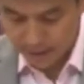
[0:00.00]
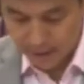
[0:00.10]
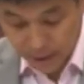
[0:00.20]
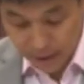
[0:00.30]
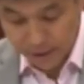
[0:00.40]

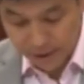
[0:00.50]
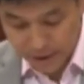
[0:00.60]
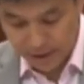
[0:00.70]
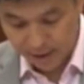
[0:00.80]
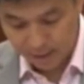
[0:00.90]
In
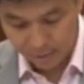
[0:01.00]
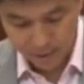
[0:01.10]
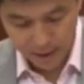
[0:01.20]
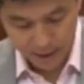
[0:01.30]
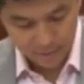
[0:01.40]
2013,
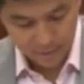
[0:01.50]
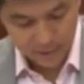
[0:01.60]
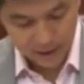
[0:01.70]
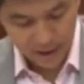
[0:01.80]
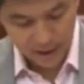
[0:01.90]
we had
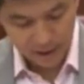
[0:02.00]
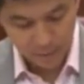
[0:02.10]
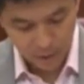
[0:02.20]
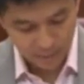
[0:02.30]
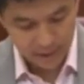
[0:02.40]

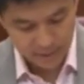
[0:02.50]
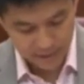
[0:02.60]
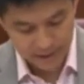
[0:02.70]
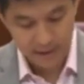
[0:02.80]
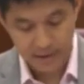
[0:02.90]
59 workplace
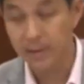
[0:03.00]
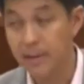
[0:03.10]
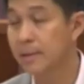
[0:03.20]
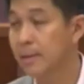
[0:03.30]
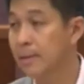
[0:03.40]

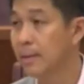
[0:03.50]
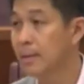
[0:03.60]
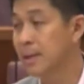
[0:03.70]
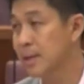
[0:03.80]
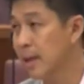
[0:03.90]
fatalities.
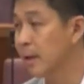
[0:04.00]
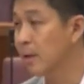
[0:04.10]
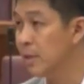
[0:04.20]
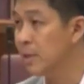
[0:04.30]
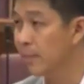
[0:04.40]
That's a slight
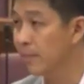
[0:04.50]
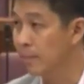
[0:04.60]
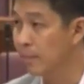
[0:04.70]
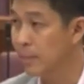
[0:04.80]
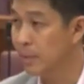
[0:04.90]
increase up
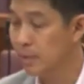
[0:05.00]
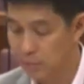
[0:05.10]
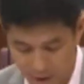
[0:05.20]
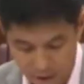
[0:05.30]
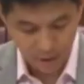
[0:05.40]
from
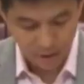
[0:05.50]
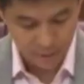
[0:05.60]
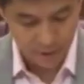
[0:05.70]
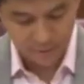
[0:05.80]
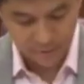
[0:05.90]

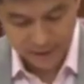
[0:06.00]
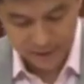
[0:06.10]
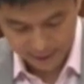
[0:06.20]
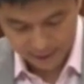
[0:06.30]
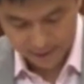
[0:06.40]
2012, which is
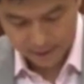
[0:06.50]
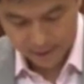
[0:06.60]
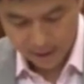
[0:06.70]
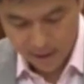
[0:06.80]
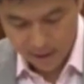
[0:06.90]
56.
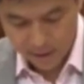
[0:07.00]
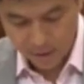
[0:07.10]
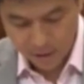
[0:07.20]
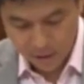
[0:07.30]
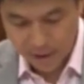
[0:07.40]
The
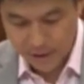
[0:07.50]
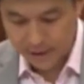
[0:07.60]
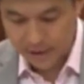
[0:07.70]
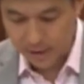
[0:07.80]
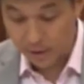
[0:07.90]
construction
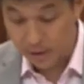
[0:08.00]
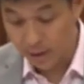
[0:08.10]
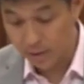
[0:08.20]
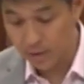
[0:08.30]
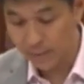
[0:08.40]
sector
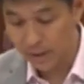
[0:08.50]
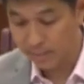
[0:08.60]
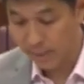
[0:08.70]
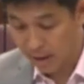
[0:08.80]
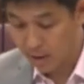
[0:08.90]
continues to be
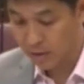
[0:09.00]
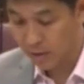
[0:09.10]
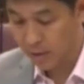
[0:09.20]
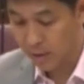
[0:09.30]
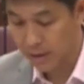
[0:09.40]
the main
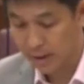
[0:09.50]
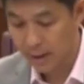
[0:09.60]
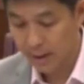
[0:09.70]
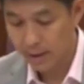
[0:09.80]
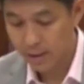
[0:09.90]
contributor
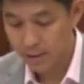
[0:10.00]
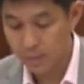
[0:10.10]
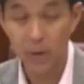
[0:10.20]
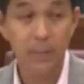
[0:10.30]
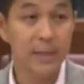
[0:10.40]

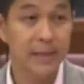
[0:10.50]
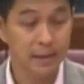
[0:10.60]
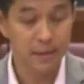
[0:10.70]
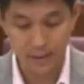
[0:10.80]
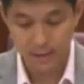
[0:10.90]
to workplace
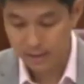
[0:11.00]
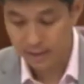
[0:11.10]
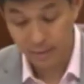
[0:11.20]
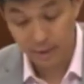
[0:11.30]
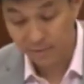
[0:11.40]

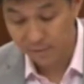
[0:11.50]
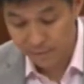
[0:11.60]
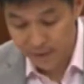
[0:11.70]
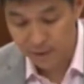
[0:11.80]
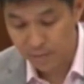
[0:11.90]
accidents. Now, in the
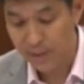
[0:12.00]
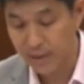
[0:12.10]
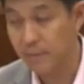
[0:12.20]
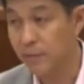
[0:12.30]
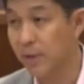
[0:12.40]
first two
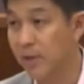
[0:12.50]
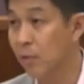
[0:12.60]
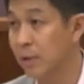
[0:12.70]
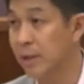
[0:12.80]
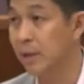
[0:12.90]
months of
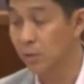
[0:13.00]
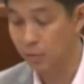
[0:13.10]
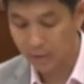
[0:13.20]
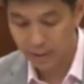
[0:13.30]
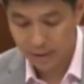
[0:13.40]
2014
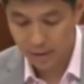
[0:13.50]
alone,